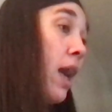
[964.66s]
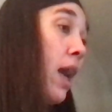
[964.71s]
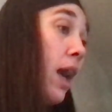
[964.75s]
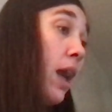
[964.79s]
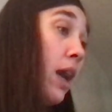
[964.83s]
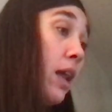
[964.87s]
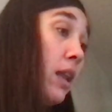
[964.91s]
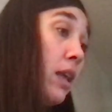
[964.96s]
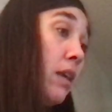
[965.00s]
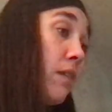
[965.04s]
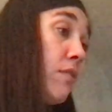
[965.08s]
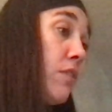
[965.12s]

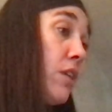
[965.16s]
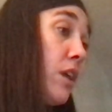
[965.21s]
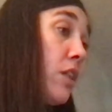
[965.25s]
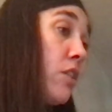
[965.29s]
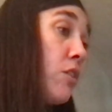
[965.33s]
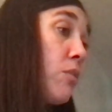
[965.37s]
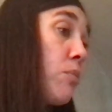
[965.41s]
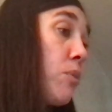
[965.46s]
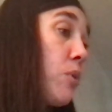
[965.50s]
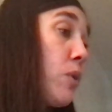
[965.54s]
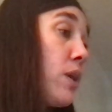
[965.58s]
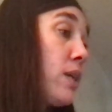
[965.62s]
Any of the
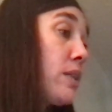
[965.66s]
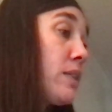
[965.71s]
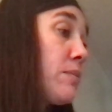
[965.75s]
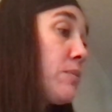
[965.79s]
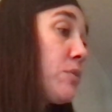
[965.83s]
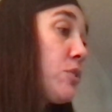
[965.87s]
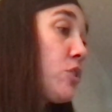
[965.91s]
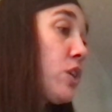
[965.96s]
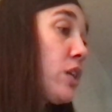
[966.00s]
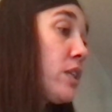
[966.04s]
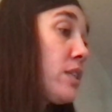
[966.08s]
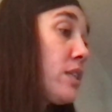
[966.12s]
other boys
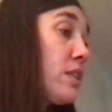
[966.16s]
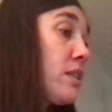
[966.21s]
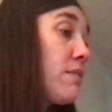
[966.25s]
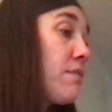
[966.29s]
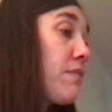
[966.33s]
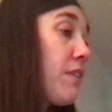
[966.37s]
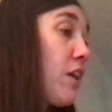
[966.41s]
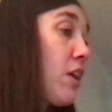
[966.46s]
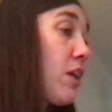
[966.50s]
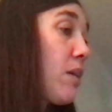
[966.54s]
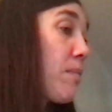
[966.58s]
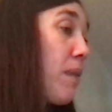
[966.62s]
obstructing the
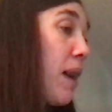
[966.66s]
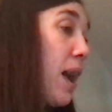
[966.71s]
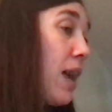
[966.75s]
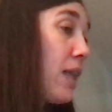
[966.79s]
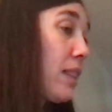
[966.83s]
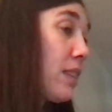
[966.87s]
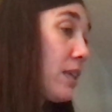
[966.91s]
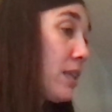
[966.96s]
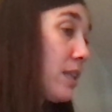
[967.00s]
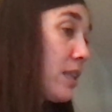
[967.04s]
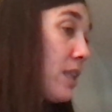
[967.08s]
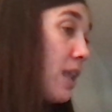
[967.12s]
fairy path
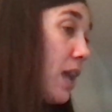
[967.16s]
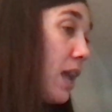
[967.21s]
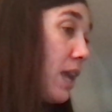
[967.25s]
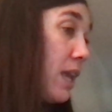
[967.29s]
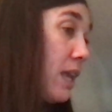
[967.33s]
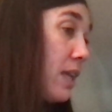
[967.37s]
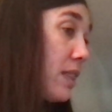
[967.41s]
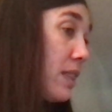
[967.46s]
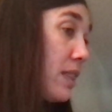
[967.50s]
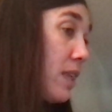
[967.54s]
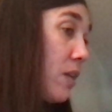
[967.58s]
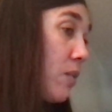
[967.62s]
at
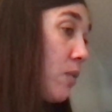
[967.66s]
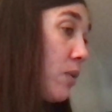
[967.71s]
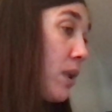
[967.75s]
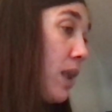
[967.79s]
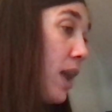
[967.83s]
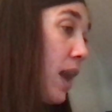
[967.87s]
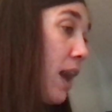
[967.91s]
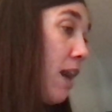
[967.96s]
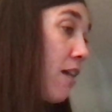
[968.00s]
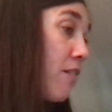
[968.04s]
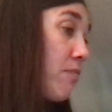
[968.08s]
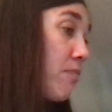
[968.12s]
night, they would
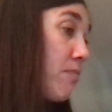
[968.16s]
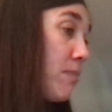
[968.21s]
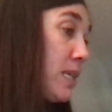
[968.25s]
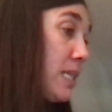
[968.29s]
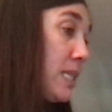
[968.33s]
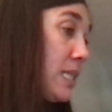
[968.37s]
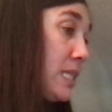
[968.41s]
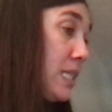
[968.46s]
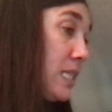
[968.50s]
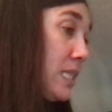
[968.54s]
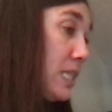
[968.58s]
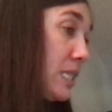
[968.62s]
have
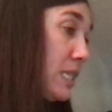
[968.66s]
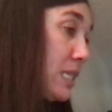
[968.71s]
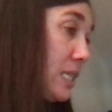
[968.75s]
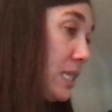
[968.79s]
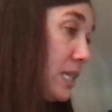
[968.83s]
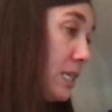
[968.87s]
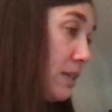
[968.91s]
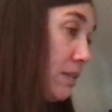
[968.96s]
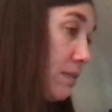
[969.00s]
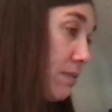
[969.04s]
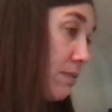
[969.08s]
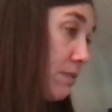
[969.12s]

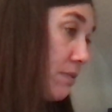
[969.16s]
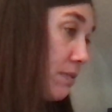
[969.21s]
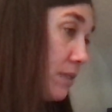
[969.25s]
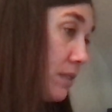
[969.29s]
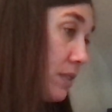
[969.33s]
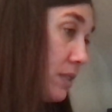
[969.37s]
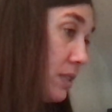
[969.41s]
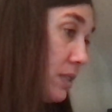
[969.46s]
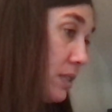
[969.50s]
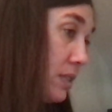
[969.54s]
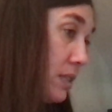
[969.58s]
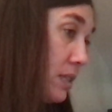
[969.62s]
mischieved.
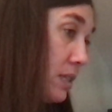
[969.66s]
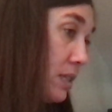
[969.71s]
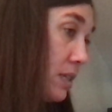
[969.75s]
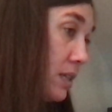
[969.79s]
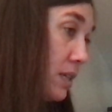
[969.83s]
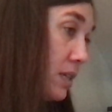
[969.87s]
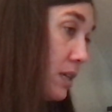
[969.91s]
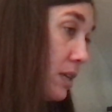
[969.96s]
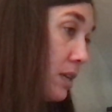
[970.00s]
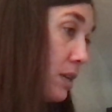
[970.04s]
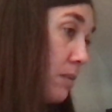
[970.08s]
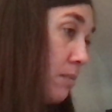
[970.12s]

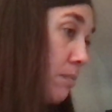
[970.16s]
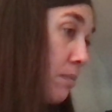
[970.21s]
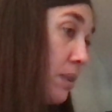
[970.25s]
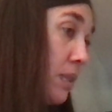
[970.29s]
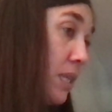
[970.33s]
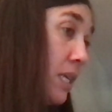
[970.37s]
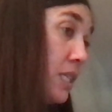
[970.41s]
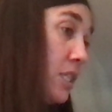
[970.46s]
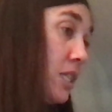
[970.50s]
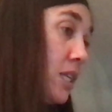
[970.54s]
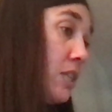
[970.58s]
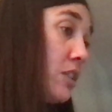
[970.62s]
But
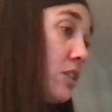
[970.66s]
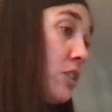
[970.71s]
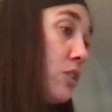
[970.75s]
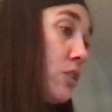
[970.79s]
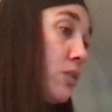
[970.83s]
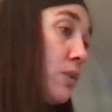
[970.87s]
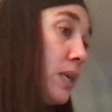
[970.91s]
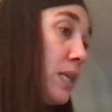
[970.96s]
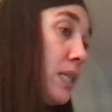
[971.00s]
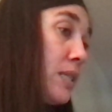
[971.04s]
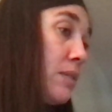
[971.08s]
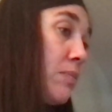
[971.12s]
they just
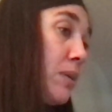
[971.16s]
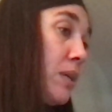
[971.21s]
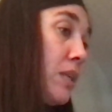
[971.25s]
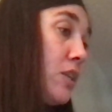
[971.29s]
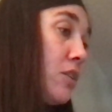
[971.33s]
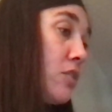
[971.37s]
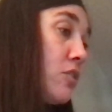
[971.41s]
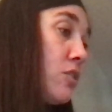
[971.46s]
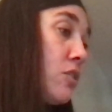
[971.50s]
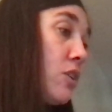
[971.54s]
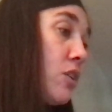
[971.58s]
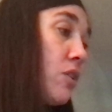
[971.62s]
tweaked
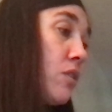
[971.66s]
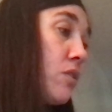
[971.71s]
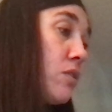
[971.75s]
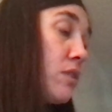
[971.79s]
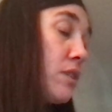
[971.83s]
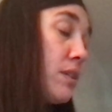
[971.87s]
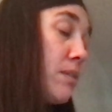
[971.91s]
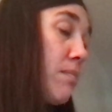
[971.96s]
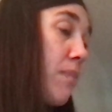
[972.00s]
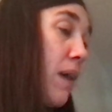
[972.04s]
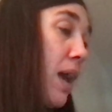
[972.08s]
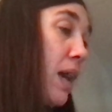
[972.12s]
Peter's nose
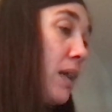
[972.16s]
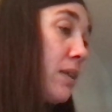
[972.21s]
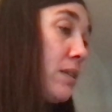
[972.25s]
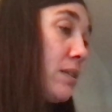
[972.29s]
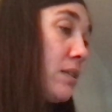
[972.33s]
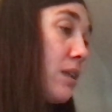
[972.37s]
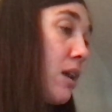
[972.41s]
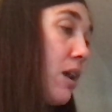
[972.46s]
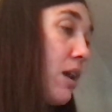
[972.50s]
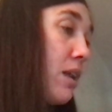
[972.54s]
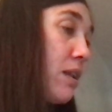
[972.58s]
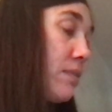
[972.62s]
and passed
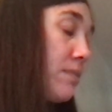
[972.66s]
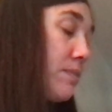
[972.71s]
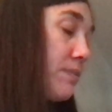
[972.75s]
on.